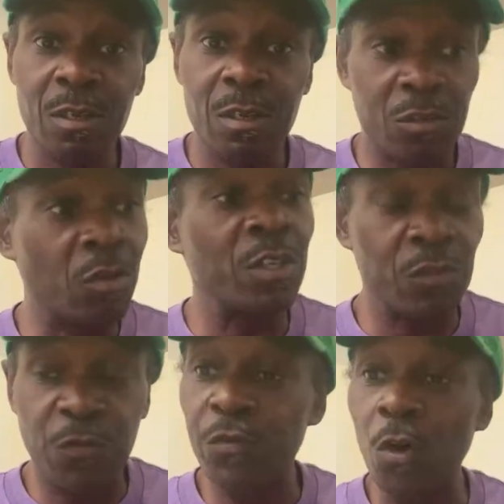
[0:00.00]

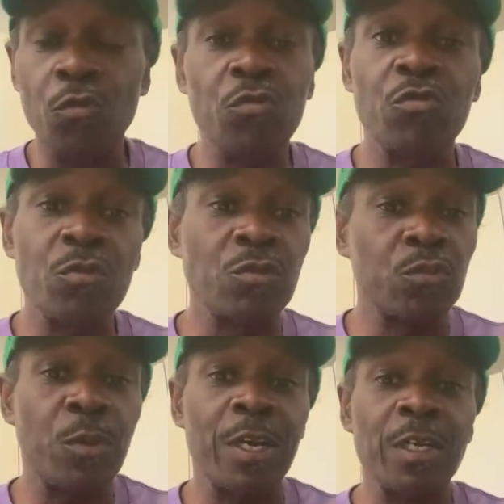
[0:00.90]
It's floating through
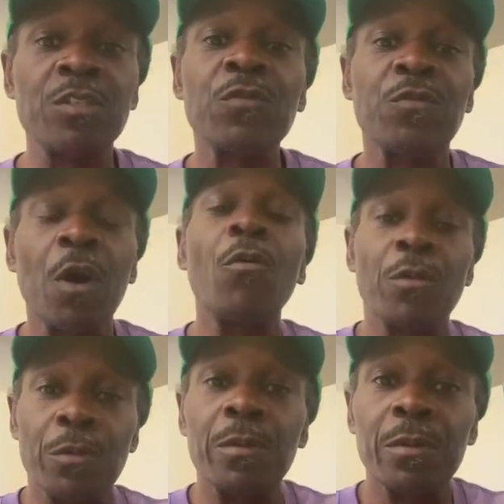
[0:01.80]
Twitter, it's
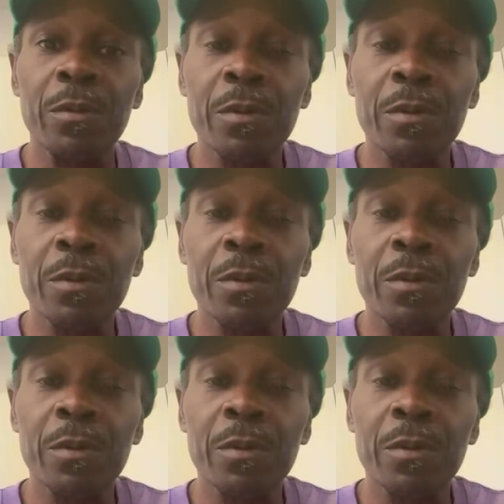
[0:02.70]
floating.